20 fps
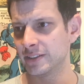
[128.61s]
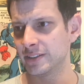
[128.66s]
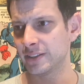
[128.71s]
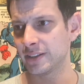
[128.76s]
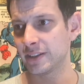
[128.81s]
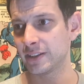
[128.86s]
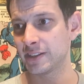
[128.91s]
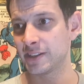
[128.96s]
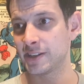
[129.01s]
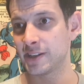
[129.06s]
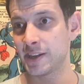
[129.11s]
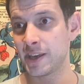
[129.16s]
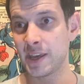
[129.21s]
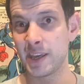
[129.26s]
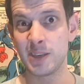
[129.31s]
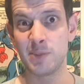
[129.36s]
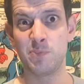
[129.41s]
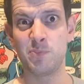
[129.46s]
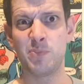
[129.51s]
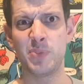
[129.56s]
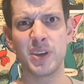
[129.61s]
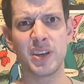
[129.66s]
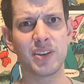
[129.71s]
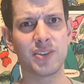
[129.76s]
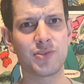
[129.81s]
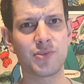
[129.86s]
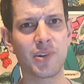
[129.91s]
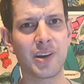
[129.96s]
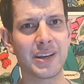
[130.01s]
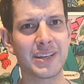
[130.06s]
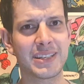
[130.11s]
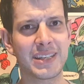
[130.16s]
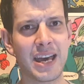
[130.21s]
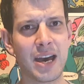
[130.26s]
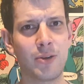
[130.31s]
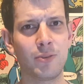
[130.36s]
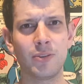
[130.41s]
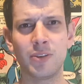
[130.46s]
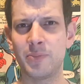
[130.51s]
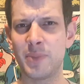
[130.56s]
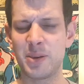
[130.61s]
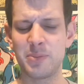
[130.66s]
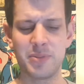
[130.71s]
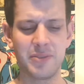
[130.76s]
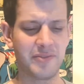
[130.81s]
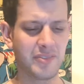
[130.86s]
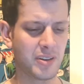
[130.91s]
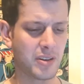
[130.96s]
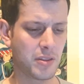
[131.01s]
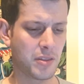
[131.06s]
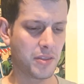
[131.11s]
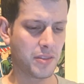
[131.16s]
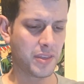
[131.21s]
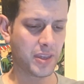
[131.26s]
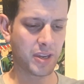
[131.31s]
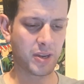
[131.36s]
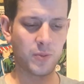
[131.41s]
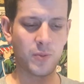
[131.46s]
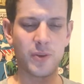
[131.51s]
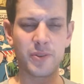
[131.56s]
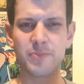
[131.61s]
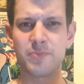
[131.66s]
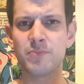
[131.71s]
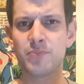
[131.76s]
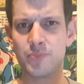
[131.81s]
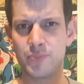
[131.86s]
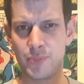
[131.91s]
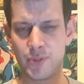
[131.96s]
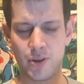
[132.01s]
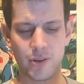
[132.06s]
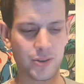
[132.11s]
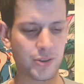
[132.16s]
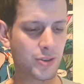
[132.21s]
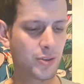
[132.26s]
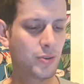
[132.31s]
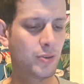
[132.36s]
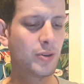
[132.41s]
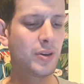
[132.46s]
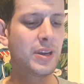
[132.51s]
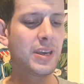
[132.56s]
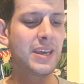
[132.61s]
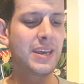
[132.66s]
a bigger drying towel, or maybe even a thicker one, I'm not sure.